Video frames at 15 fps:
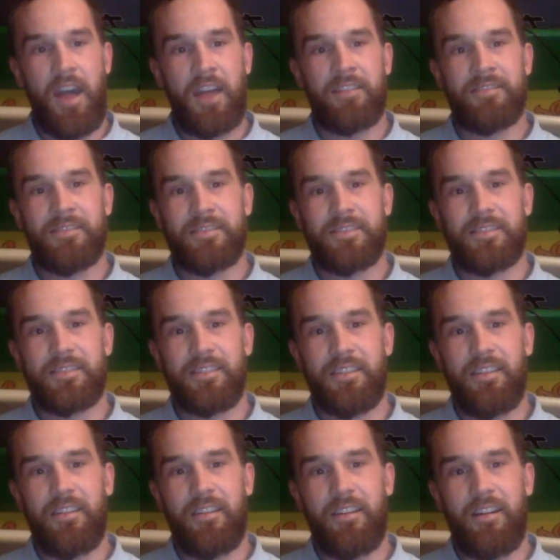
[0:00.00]
And
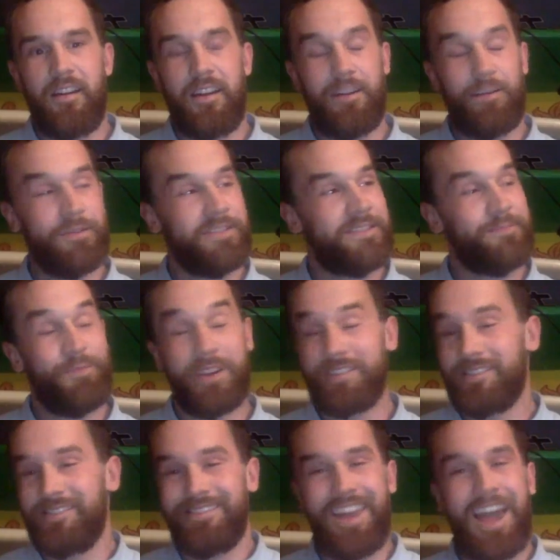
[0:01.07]
it was,
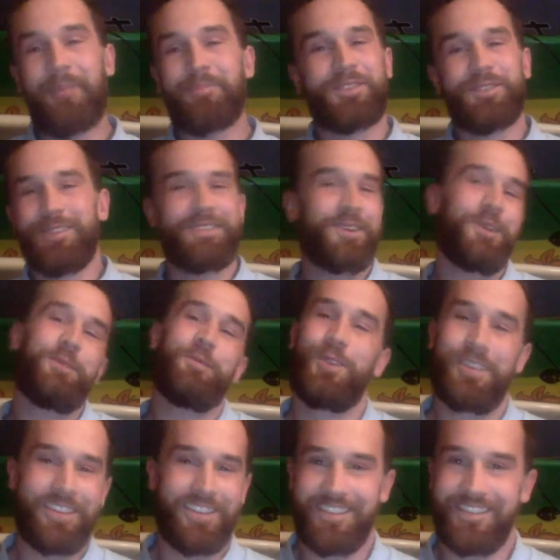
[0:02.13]
but absolutely
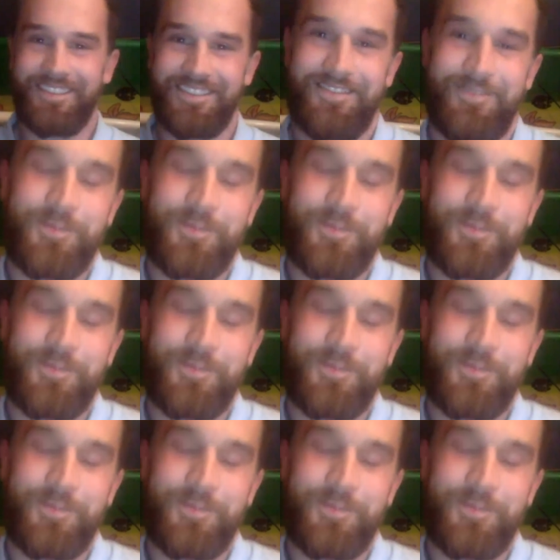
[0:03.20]
totally worth it.